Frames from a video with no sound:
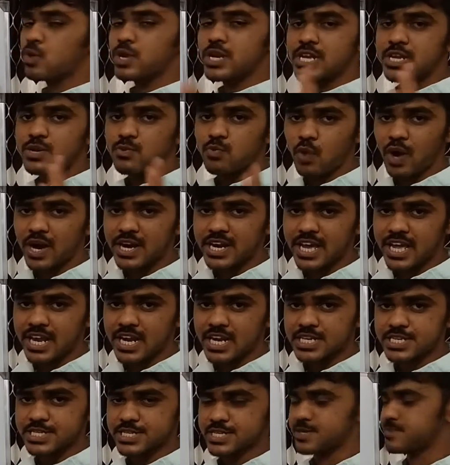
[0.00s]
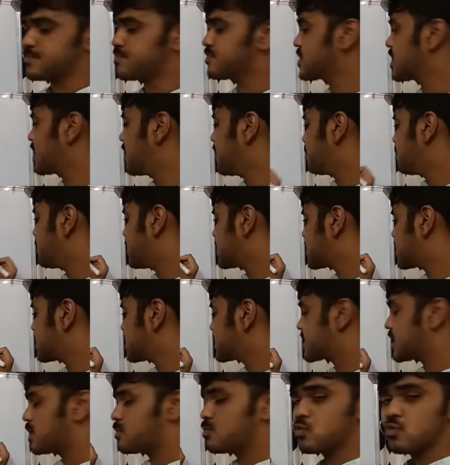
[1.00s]
only in one direction but
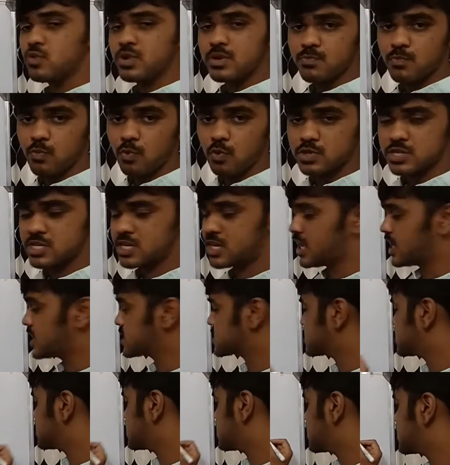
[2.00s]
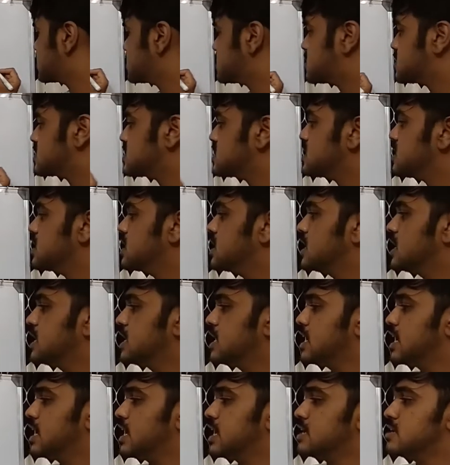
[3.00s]
it can move in both the direction. That is the
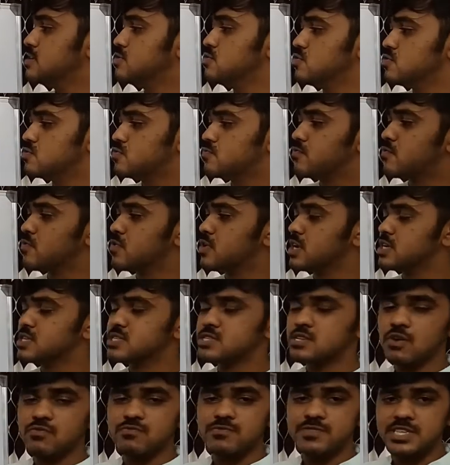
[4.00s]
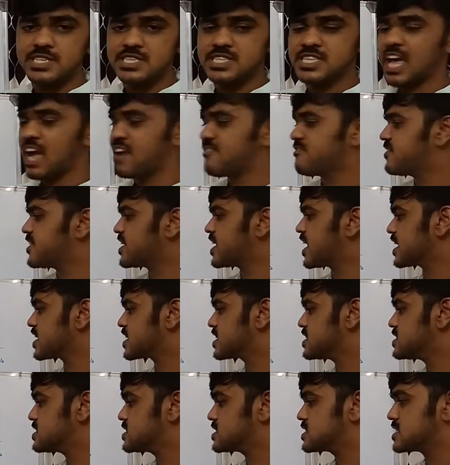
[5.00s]
usefulness of this
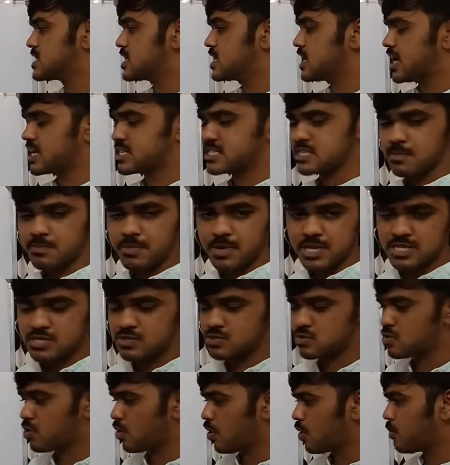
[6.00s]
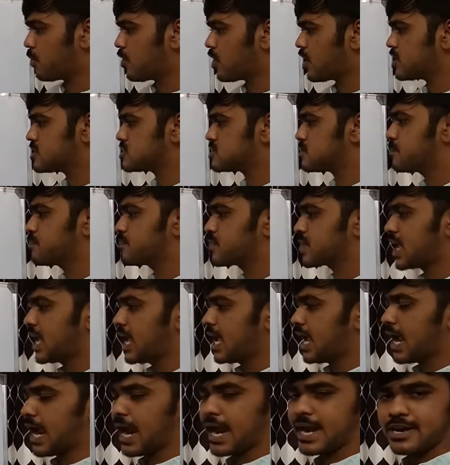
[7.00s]
amphitrichus. Example is pseudomonas
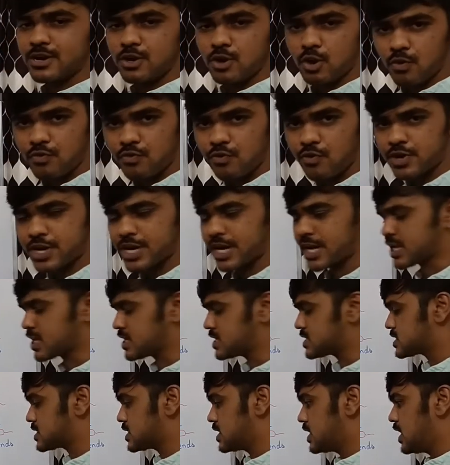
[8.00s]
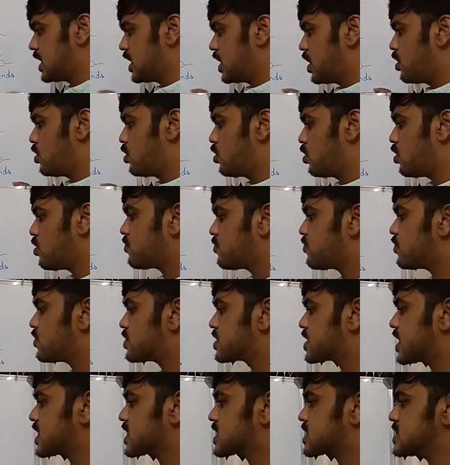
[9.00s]
and lophotrichus.
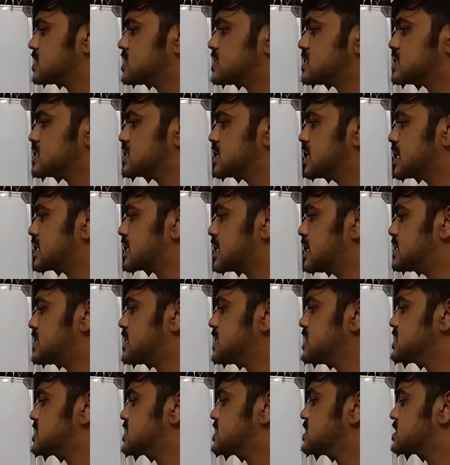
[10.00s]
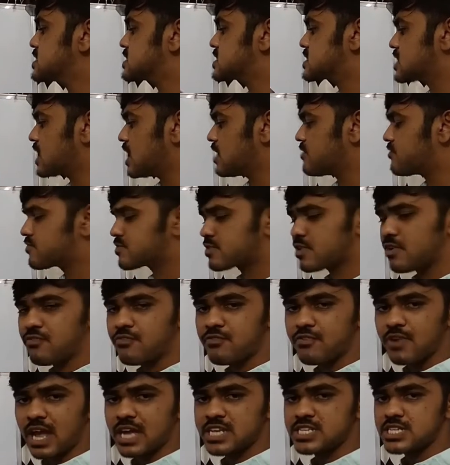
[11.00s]
Lophotrichus contains a tuft of
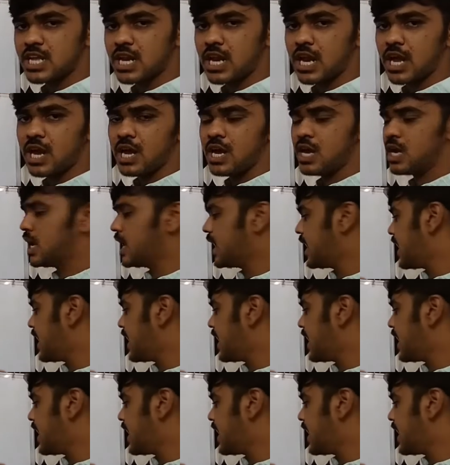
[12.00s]
flagella